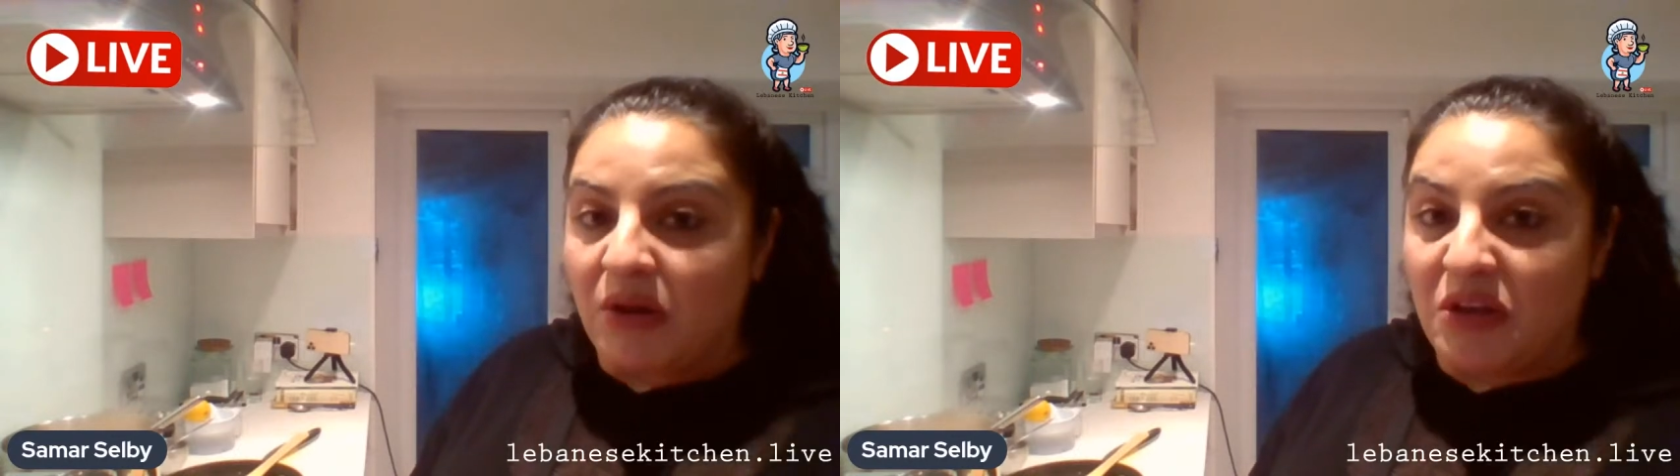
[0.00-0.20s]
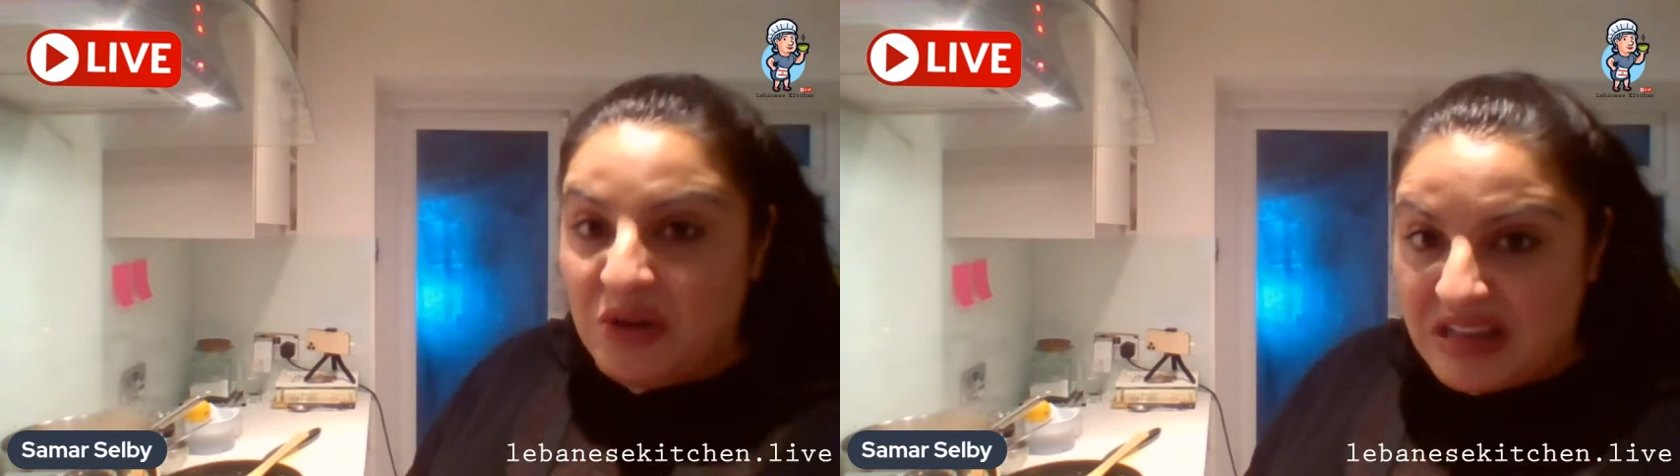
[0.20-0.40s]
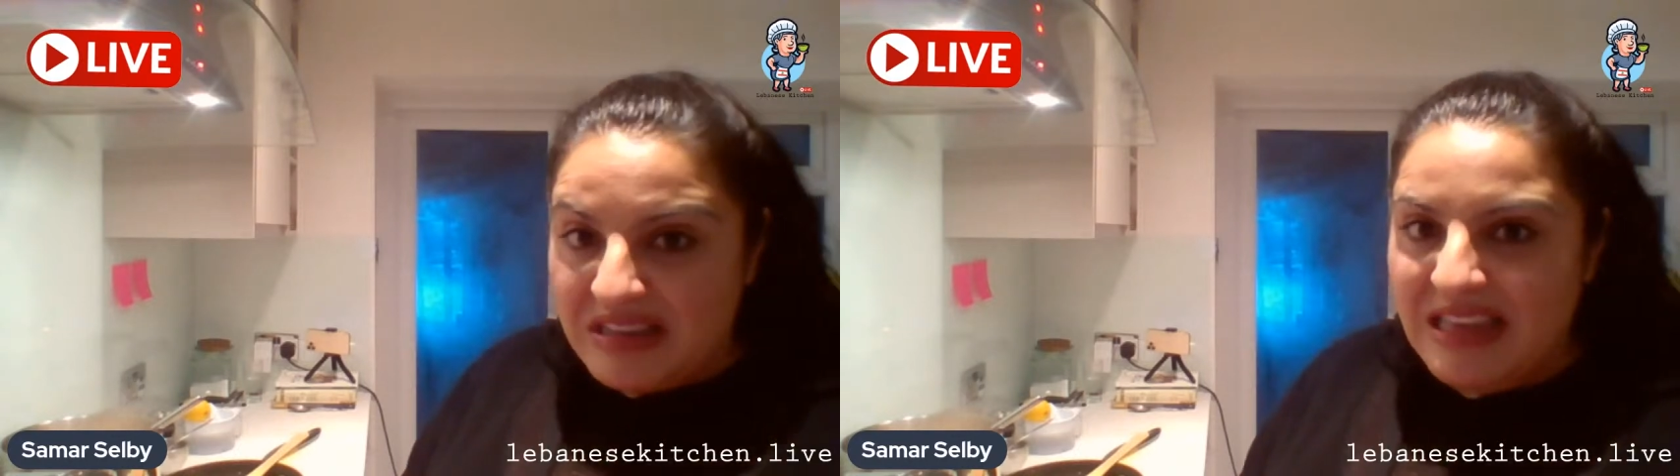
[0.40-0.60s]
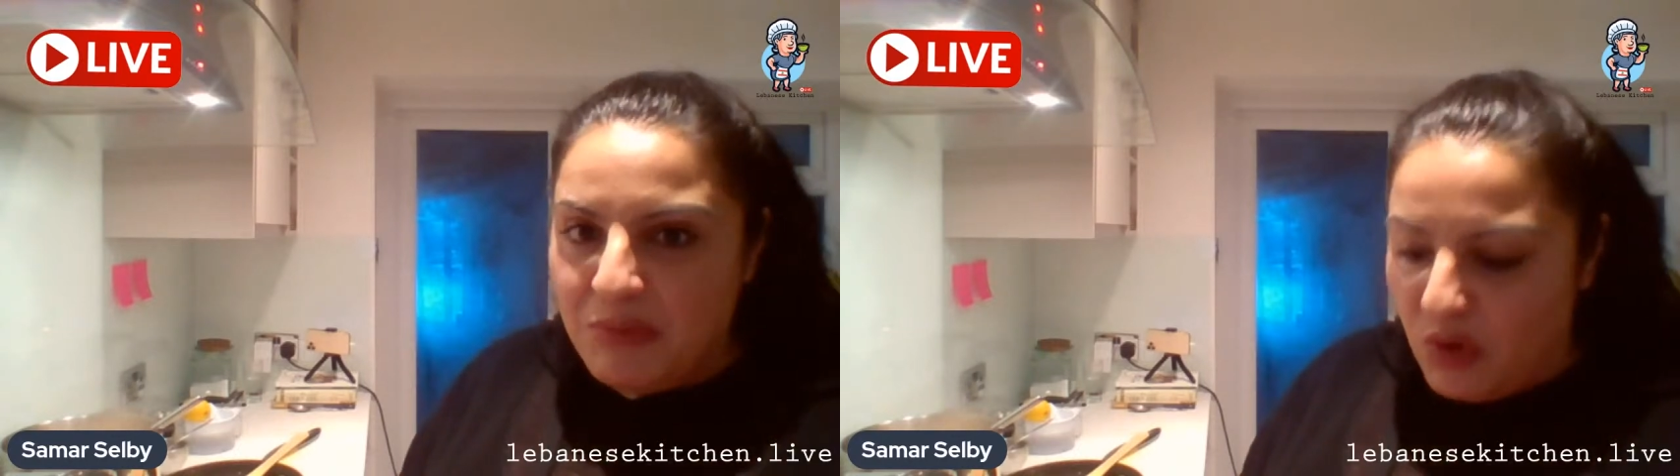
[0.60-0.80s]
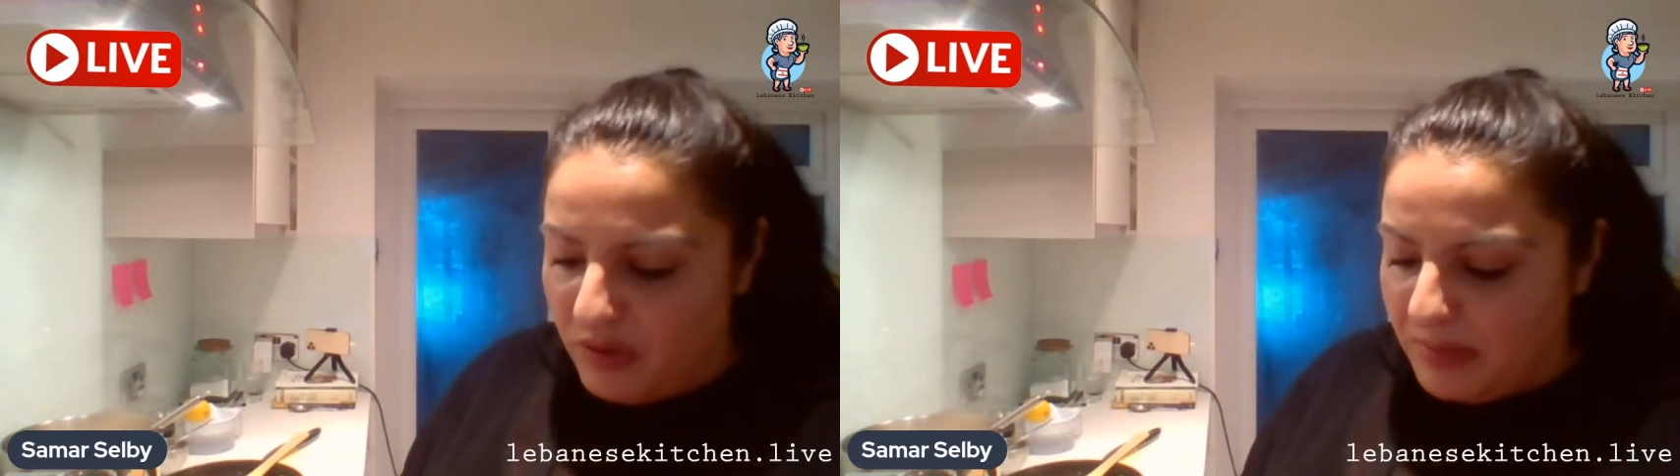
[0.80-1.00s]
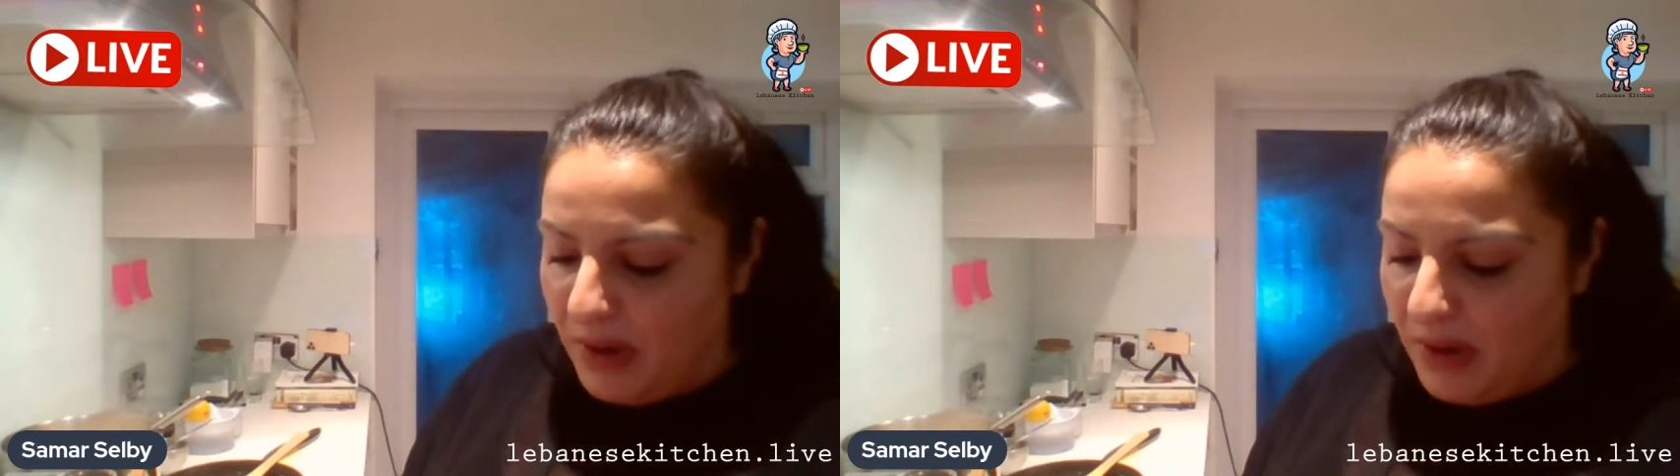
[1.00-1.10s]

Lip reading: you can see more in